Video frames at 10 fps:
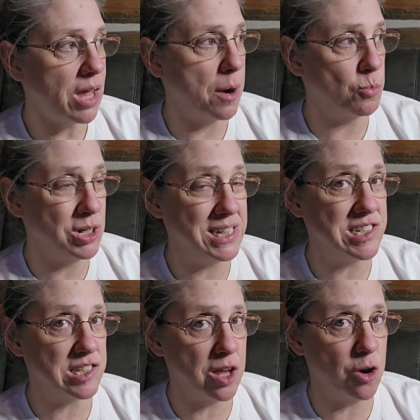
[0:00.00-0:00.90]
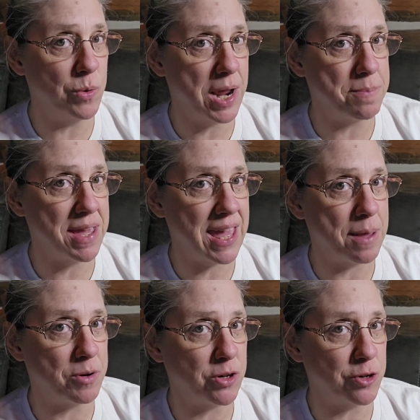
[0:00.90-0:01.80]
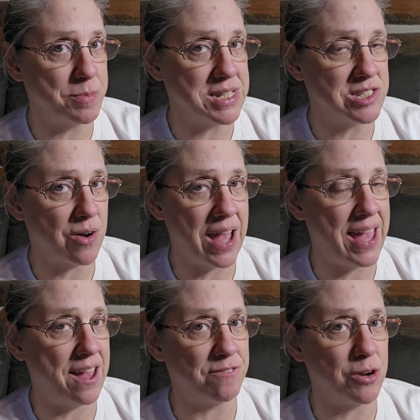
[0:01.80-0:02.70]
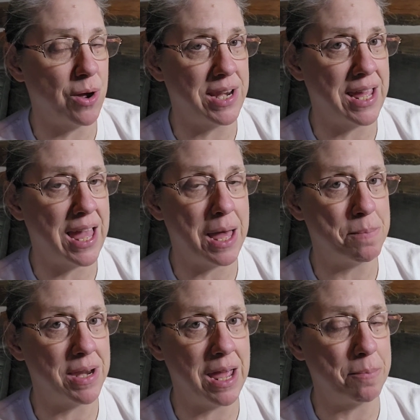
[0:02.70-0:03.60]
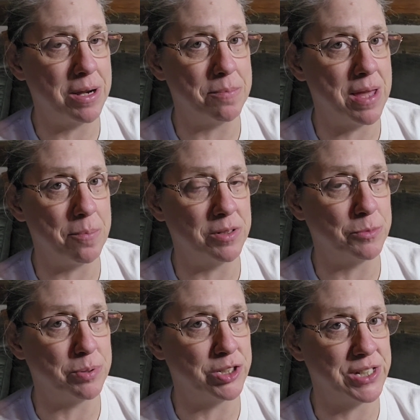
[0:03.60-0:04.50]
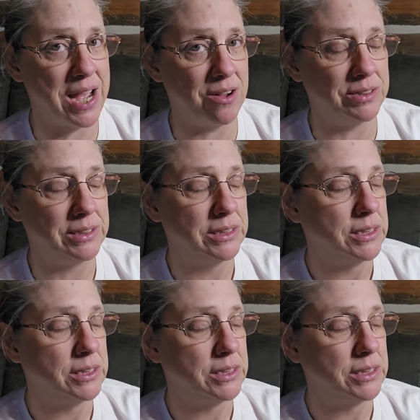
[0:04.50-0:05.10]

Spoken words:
I'm really slow when I make amigurumi, so I have no idea how many I'm going to be able to push out.